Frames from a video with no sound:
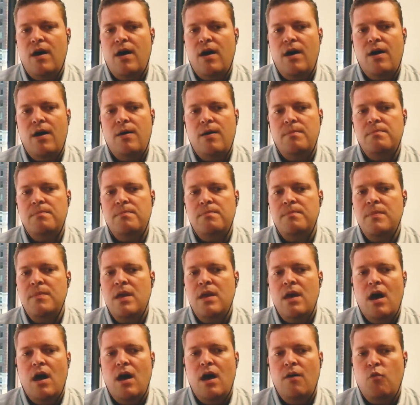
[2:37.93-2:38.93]
um,
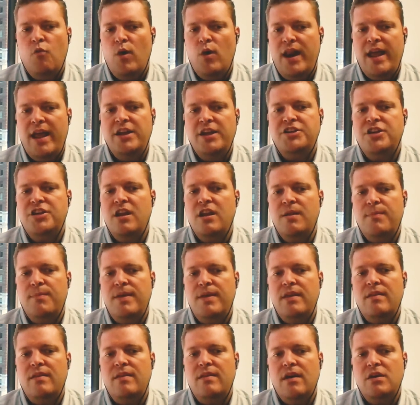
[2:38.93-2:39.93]
of what H T T
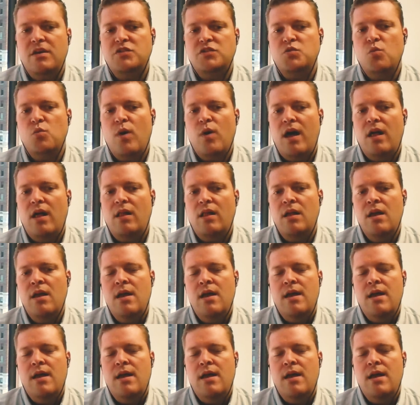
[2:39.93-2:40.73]
P does well,